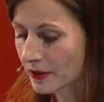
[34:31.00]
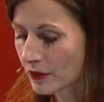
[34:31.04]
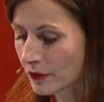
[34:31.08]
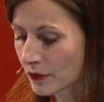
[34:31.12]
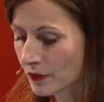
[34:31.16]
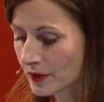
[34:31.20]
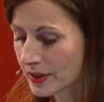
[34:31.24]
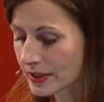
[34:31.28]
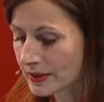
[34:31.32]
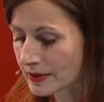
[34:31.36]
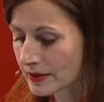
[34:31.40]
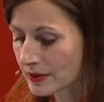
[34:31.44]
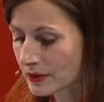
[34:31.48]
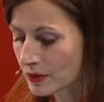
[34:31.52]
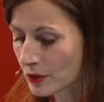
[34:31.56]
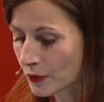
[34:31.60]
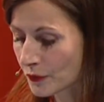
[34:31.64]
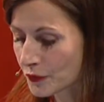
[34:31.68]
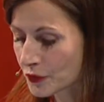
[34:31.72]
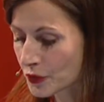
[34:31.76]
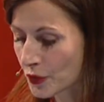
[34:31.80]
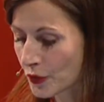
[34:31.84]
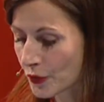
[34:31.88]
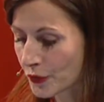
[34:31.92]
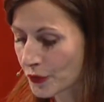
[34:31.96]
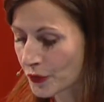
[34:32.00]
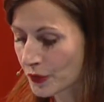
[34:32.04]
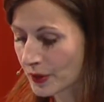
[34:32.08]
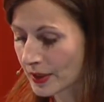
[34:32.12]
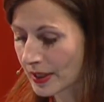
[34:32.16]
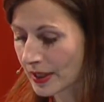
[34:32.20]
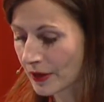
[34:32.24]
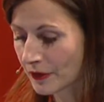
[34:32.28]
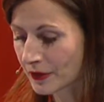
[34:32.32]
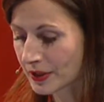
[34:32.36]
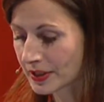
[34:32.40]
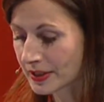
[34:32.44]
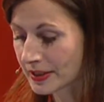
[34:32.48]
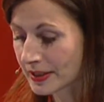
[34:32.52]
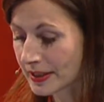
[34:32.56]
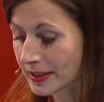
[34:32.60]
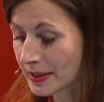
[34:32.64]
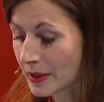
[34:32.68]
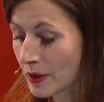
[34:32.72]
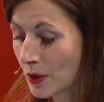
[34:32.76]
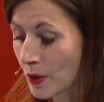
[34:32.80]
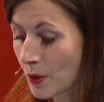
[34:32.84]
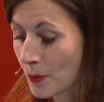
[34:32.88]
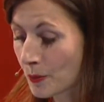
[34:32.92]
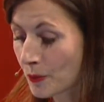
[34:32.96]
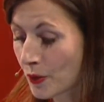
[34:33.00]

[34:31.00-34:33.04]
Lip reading: the risks of circularity